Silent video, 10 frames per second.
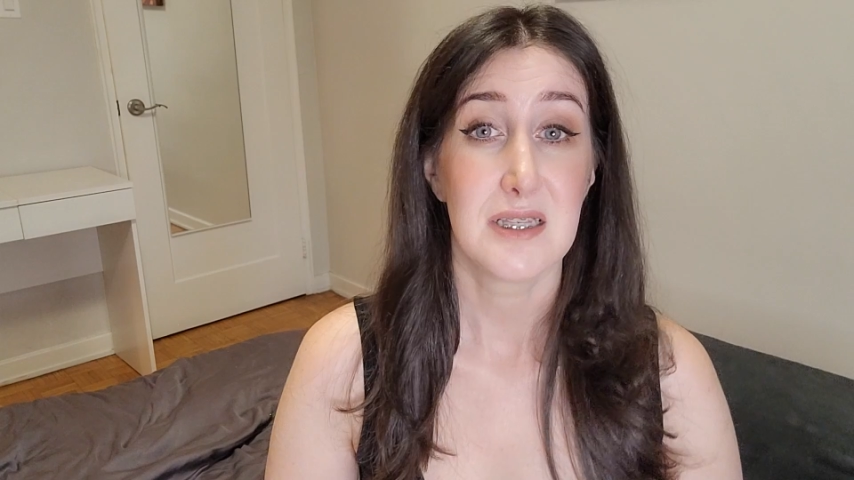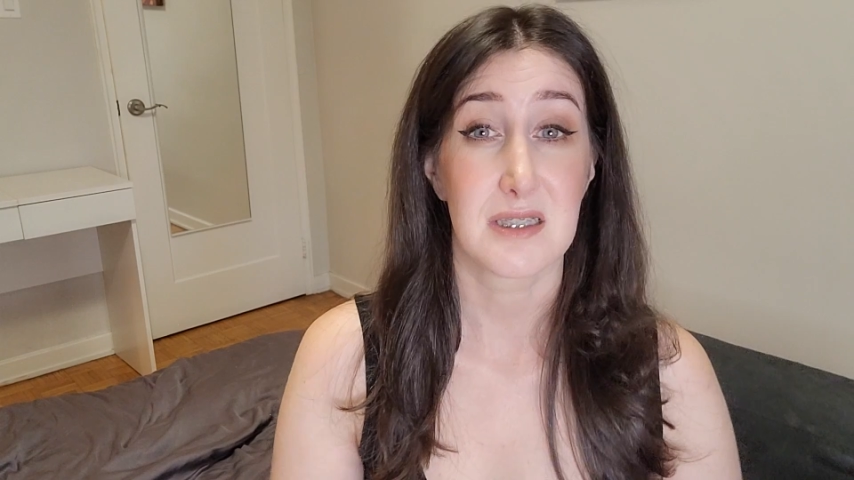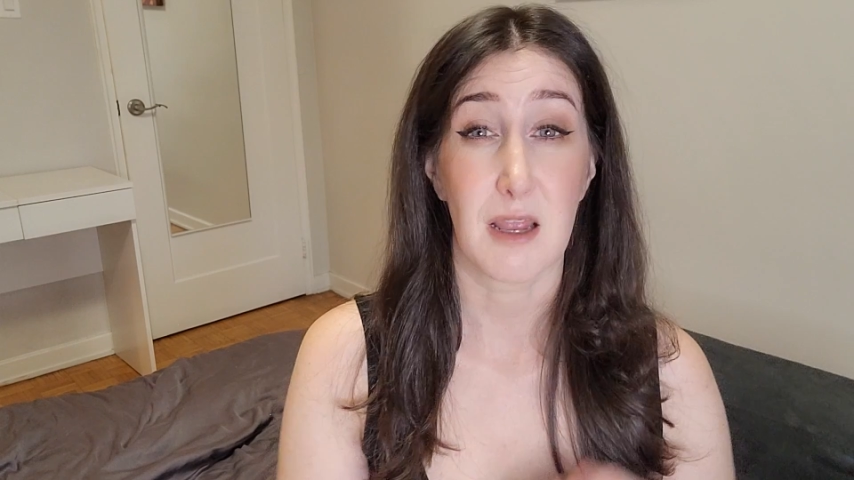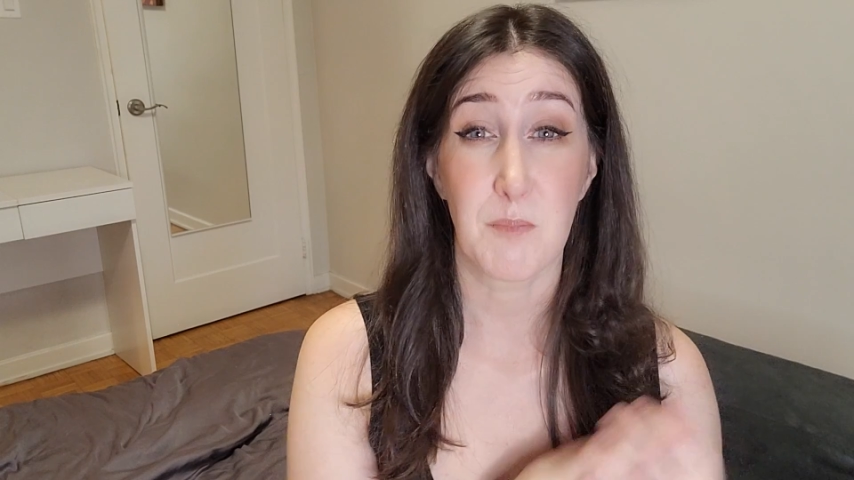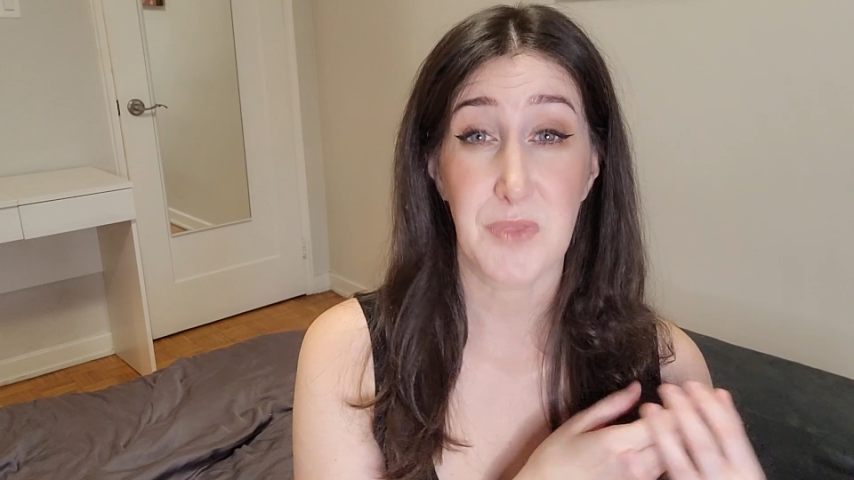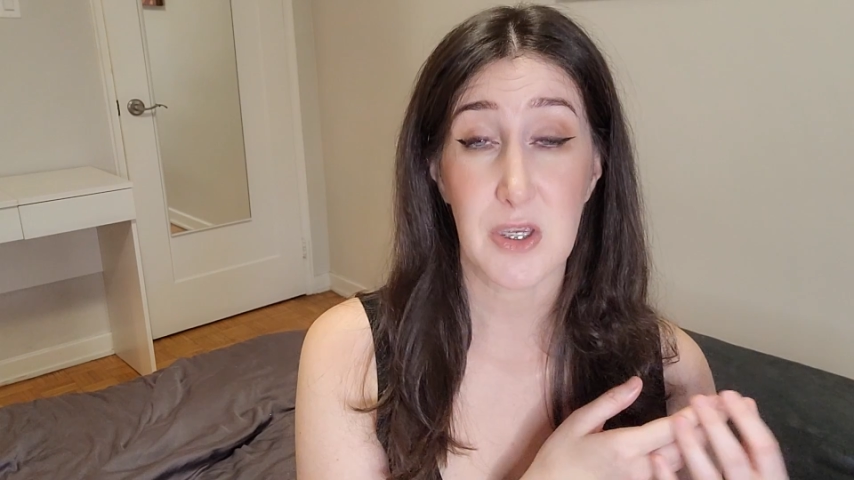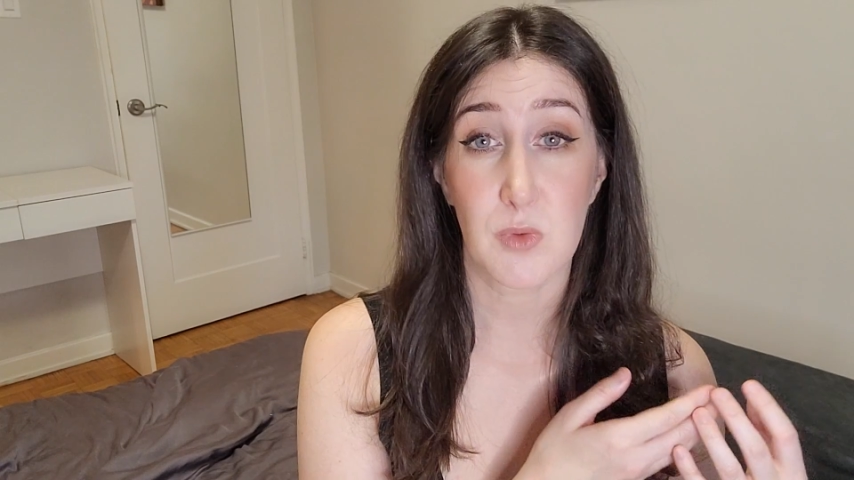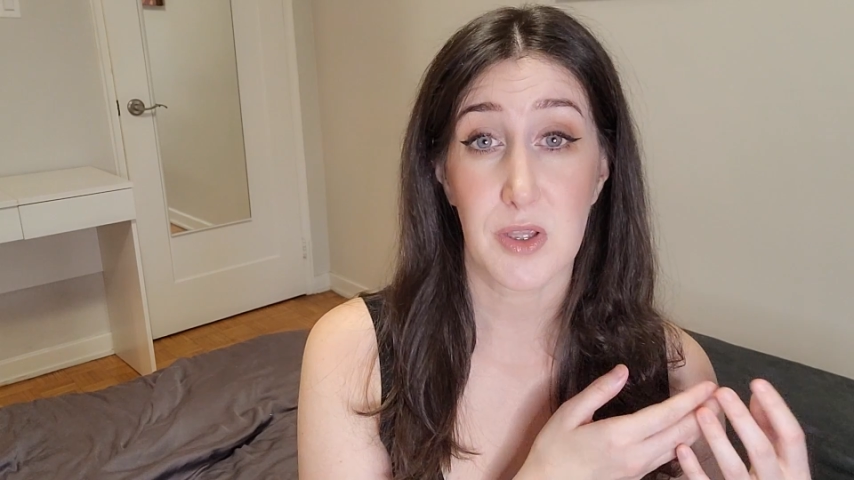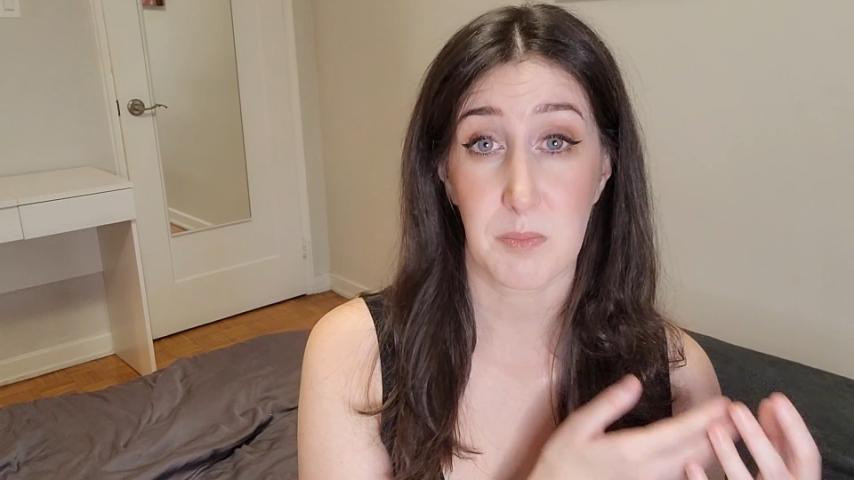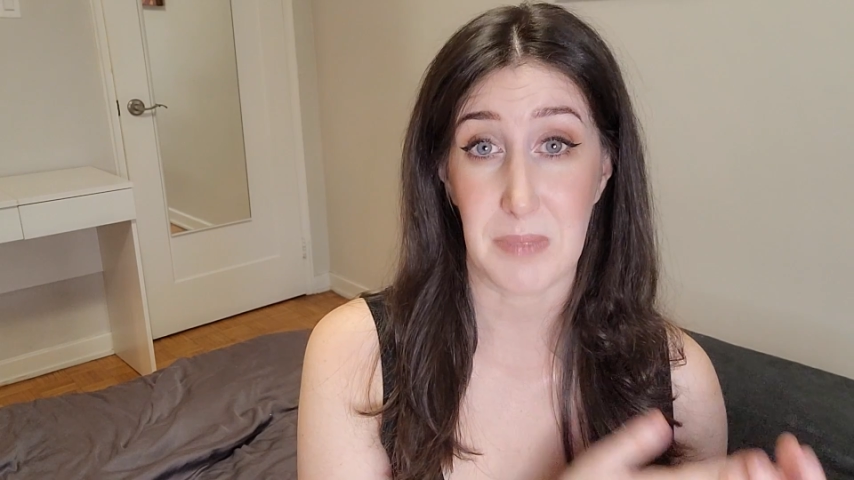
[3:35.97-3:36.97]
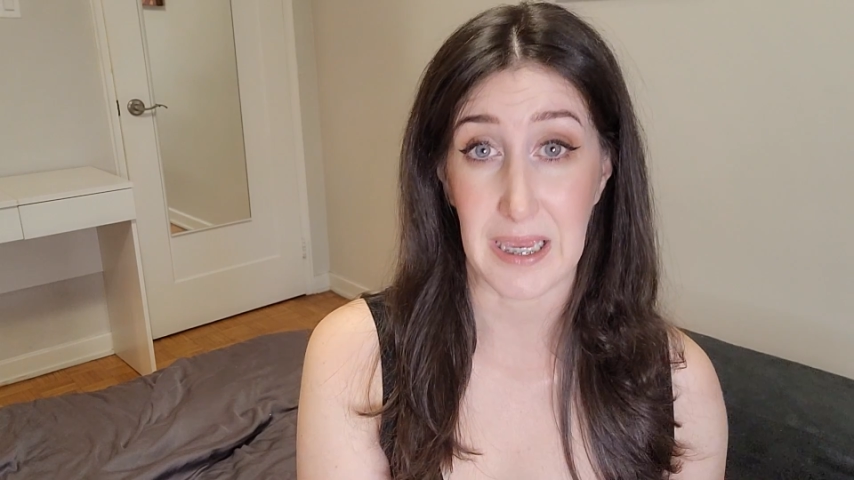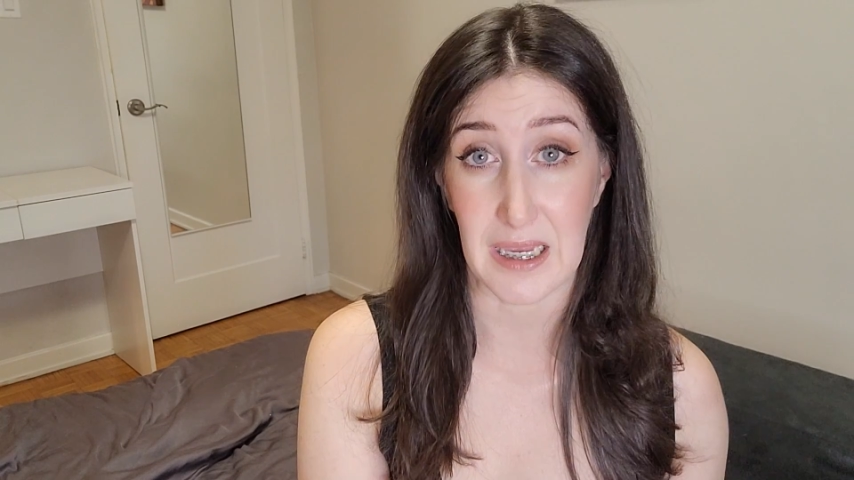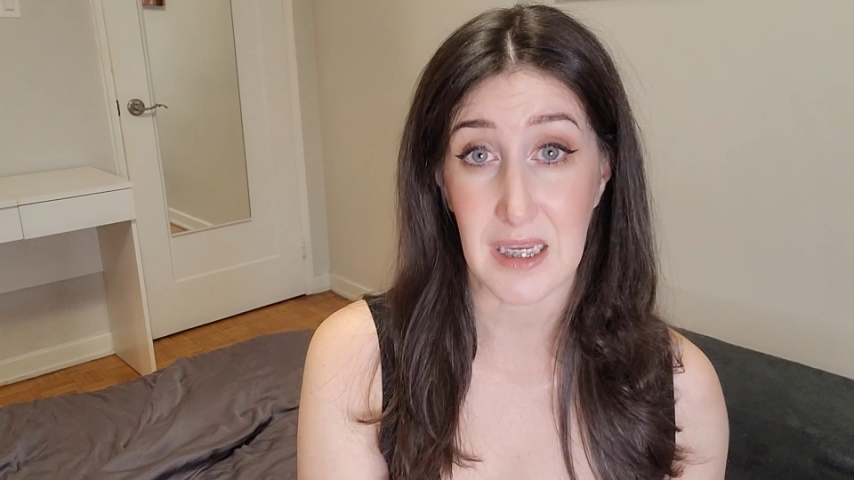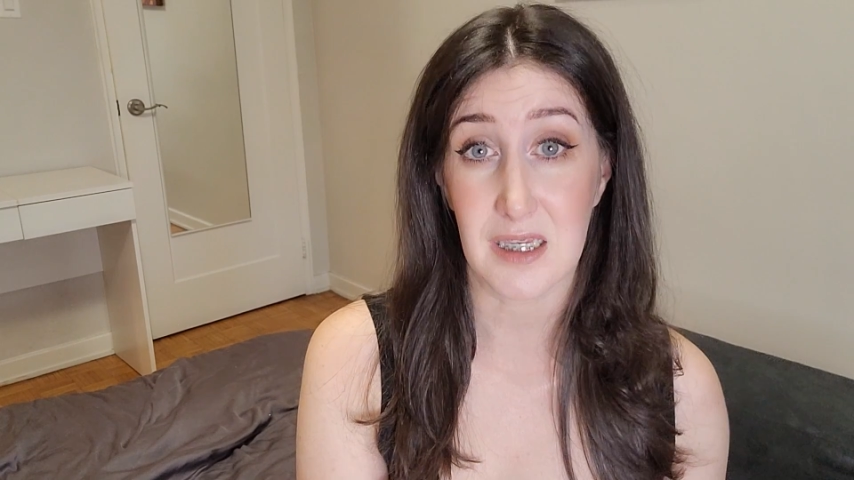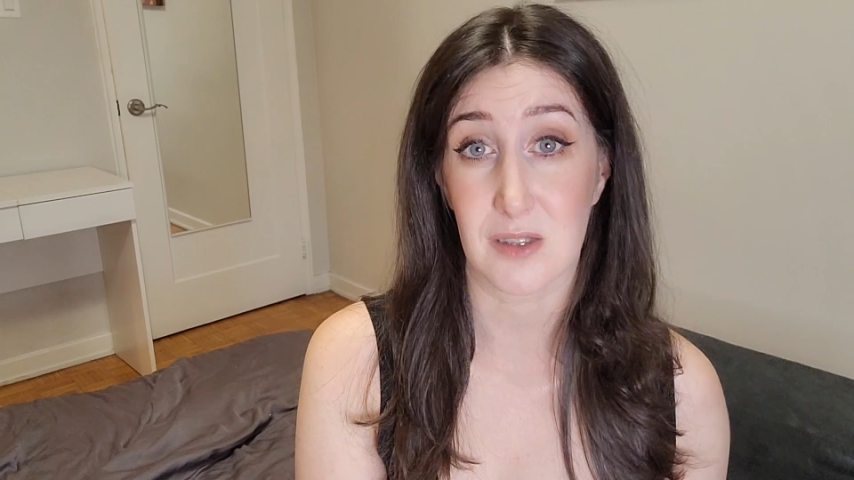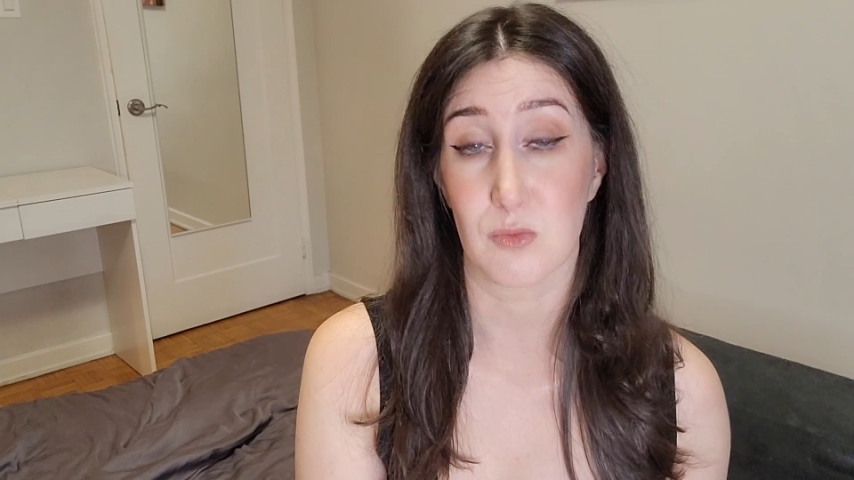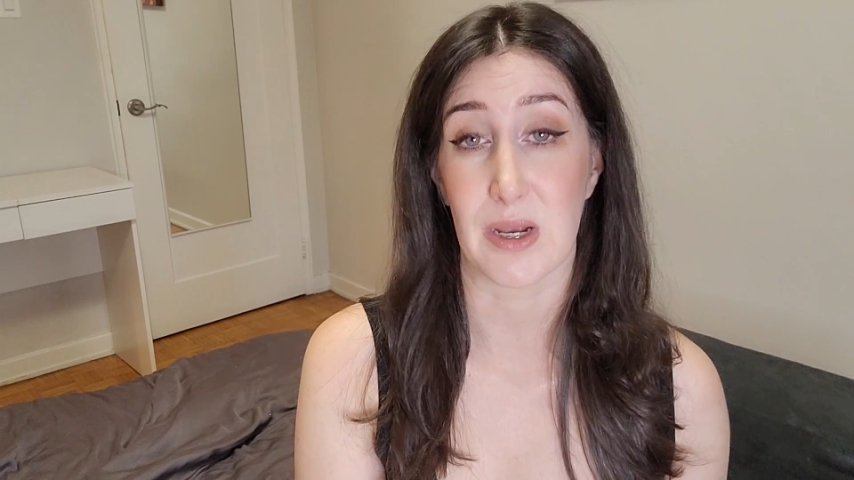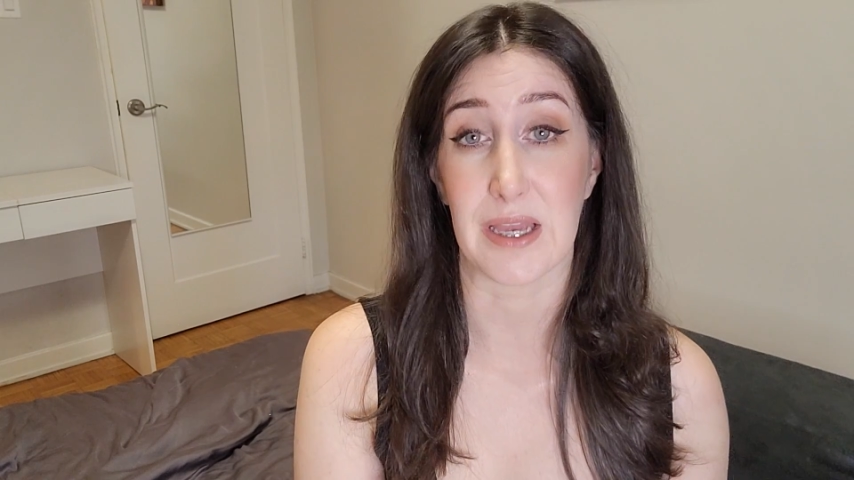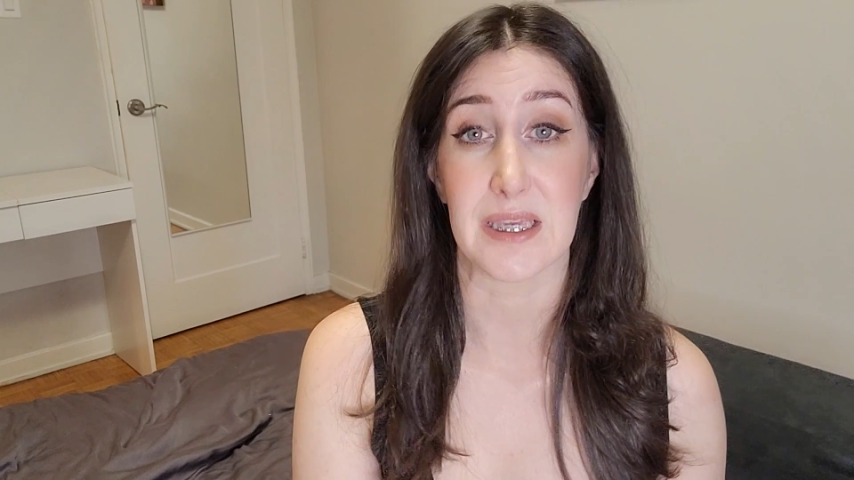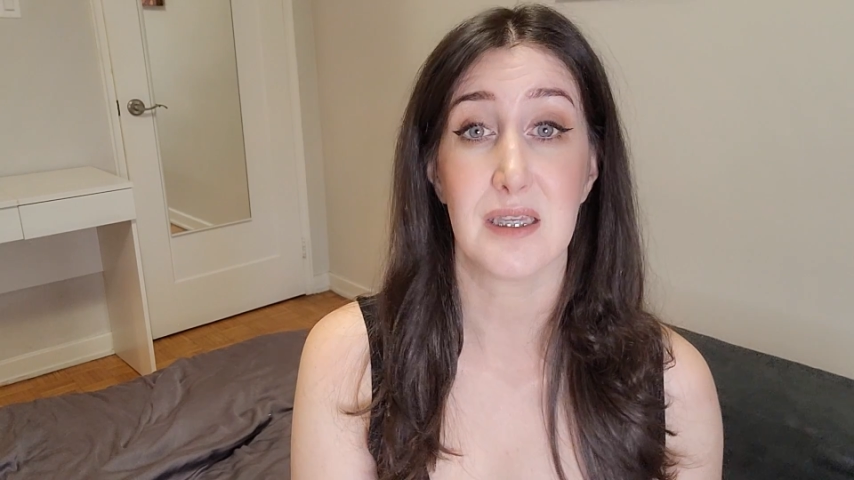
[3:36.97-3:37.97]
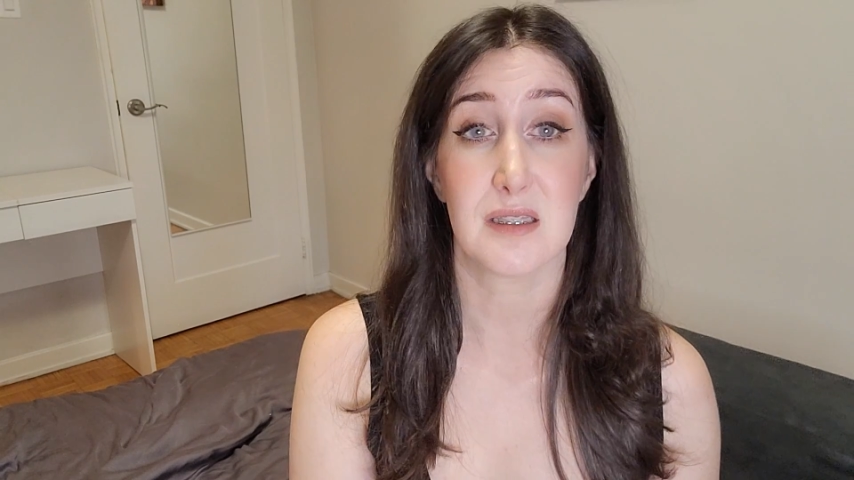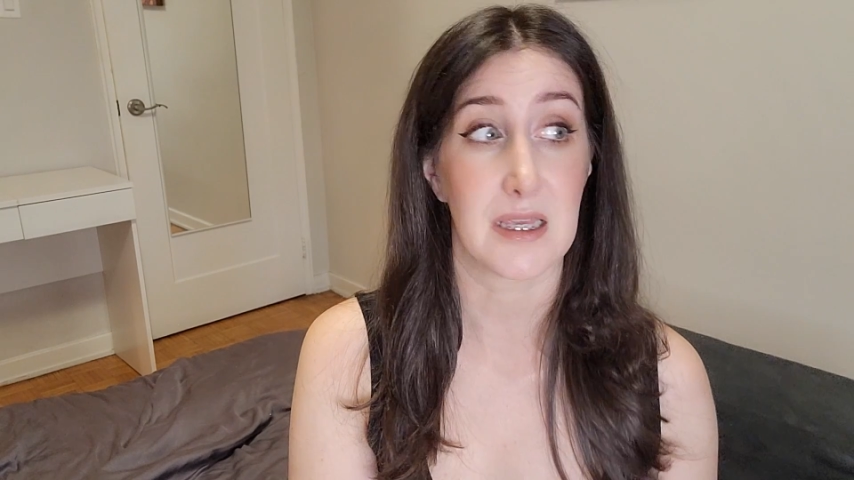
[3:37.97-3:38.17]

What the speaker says: Same thing with pain, right?